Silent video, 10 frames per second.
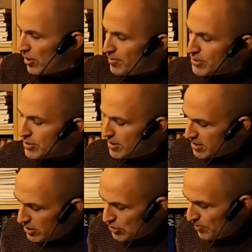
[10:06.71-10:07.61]

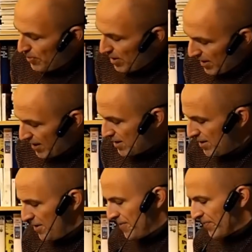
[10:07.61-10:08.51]
opportunity to plug in
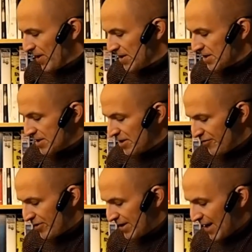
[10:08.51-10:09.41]

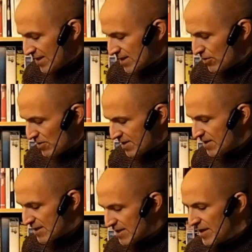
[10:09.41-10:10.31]
different gas
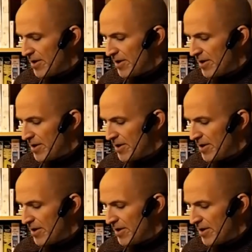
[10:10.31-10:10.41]
sources